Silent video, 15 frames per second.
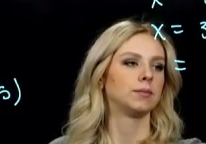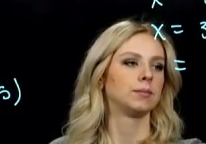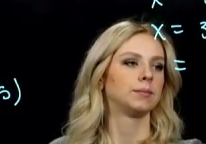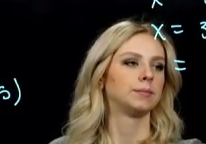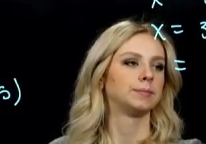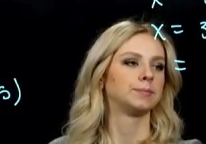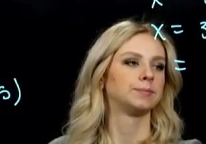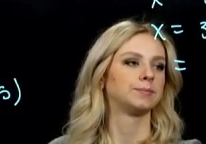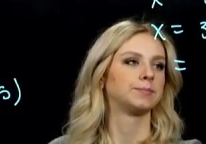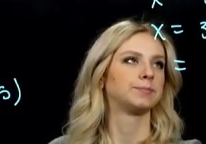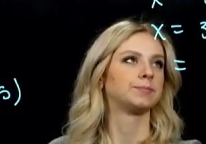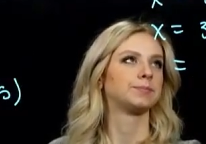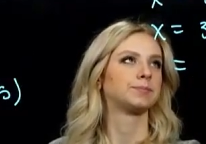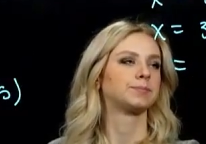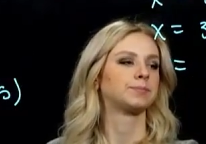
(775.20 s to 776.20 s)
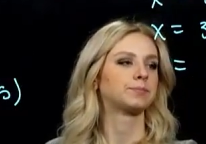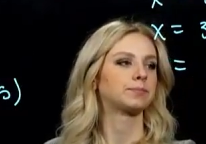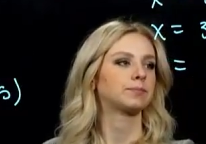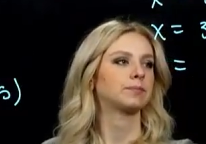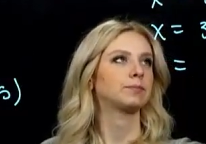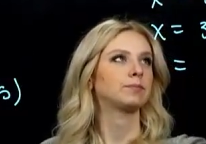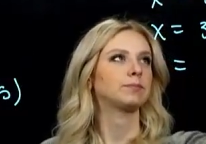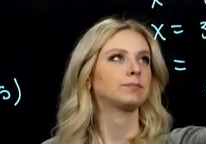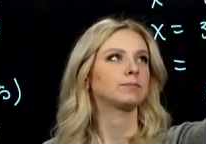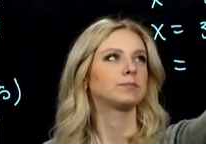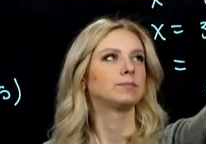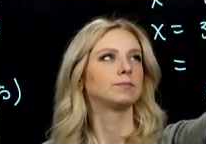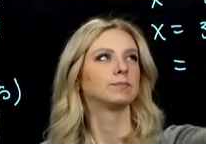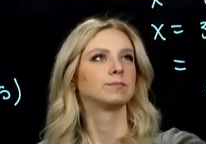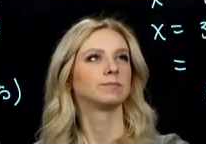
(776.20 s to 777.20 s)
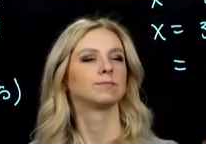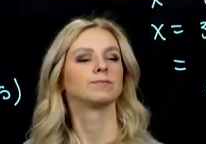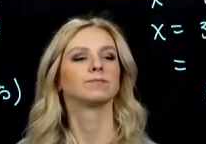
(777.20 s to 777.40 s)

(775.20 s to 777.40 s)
(no one is talking)